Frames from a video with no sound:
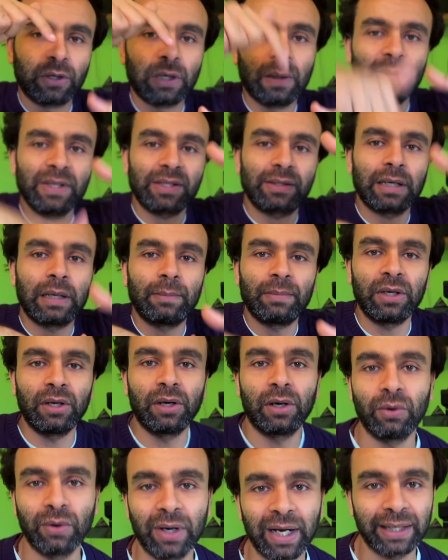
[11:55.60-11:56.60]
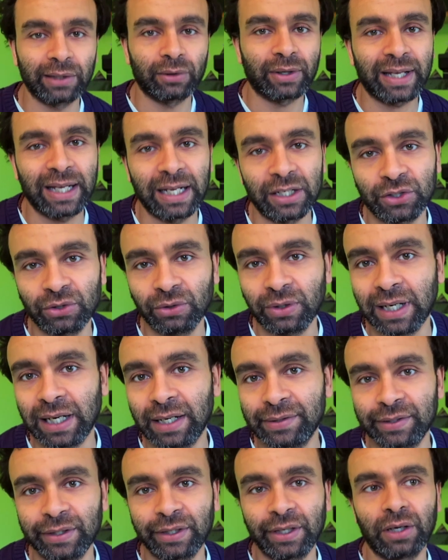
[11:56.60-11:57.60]
Leave your comments down below, and I'll catch you
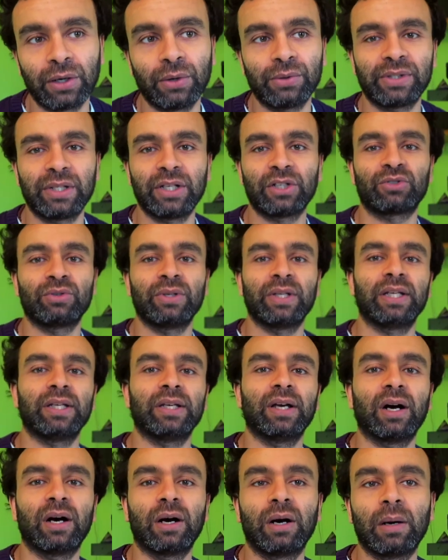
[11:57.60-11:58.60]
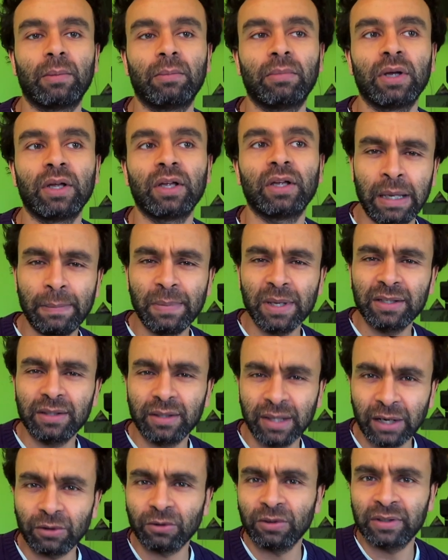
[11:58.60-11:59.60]
guys and girls literally
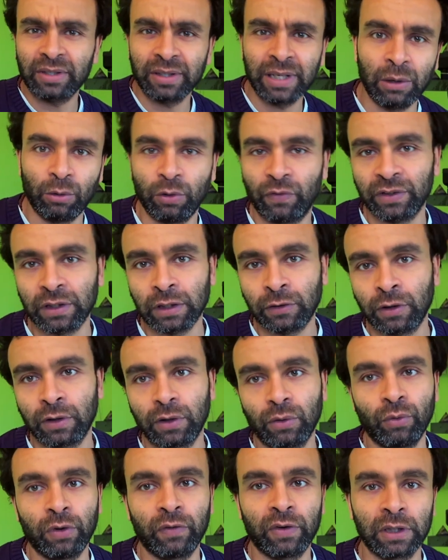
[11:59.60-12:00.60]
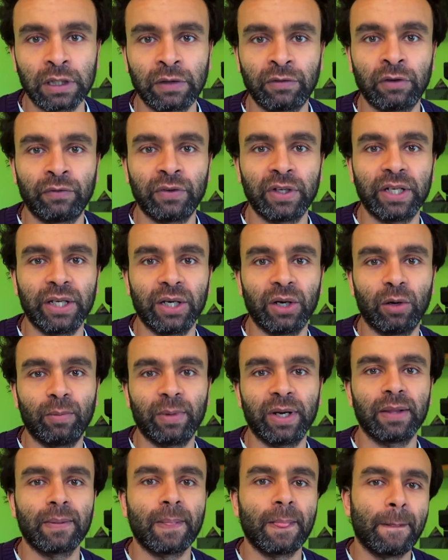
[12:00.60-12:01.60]
maybe later on today with another
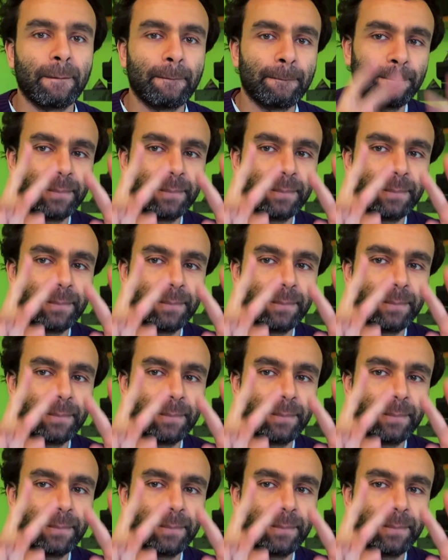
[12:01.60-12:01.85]
video, man.